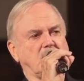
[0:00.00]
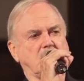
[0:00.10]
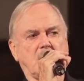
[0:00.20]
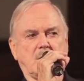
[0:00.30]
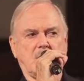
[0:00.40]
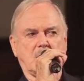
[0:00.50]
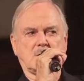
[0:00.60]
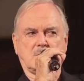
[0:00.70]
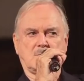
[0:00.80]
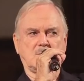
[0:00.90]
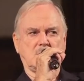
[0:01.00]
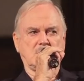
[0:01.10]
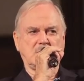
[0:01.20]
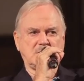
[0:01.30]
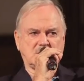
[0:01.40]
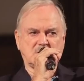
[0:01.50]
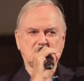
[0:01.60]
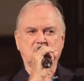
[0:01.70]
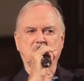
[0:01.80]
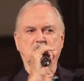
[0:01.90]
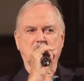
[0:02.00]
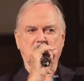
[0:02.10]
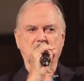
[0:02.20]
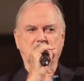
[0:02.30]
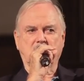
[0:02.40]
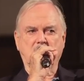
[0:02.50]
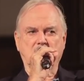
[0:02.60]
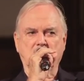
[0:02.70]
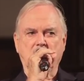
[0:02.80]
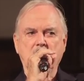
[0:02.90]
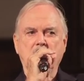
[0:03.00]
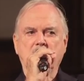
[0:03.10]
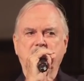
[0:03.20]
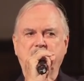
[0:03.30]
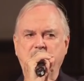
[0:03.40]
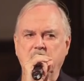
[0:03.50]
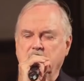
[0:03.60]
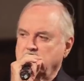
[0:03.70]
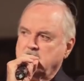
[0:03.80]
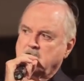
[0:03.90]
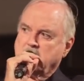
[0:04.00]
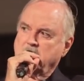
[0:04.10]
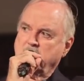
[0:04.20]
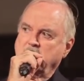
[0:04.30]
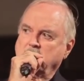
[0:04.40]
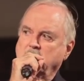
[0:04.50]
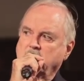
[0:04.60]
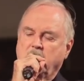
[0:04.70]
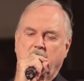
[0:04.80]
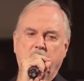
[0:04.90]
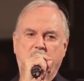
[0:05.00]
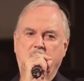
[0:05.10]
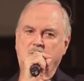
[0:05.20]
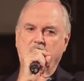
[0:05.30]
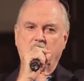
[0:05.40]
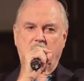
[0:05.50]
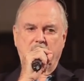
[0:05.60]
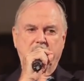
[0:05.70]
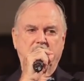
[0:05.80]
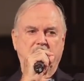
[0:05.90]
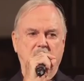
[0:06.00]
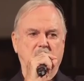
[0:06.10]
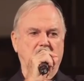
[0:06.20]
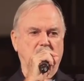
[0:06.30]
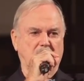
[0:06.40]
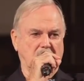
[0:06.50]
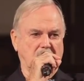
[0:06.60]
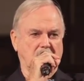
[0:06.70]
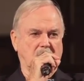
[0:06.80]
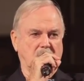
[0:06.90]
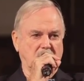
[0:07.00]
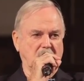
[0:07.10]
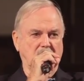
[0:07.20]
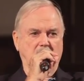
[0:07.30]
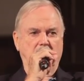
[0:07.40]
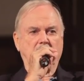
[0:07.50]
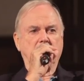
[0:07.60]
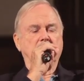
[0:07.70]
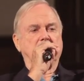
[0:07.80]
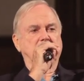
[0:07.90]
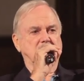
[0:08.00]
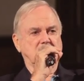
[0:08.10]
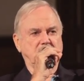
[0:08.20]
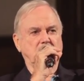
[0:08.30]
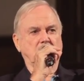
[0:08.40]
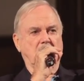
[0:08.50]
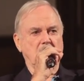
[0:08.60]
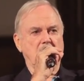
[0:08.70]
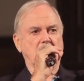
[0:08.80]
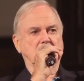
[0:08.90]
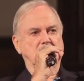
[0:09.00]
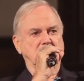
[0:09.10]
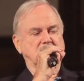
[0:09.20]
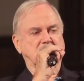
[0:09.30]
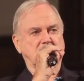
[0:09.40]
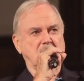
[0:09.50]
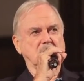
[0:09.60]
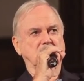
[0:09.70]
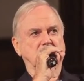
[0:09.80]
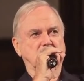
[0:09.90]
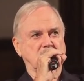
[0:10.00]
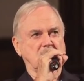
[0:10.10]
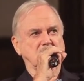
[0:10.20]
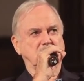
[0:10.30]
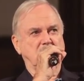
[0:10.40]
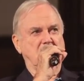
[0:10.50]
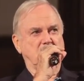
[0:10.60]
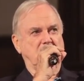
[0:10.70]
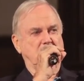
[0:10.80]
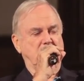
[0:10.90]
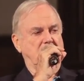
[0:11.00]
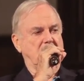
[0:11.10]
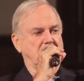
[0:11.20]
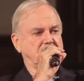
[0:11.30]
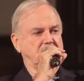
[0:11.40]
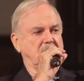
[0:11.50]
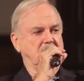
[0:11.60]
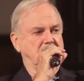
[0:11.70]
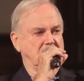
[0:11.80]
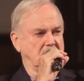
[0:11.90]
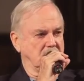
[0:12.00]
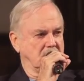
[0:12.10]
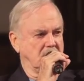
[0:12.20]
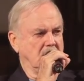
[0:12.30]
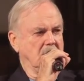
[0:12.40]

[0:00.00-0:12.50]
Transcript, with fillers: So that releases me from a lot of the old fear that comedians have, because the awful thing about being a comedian is that if you go out on stage and try to make people laugh and they don't,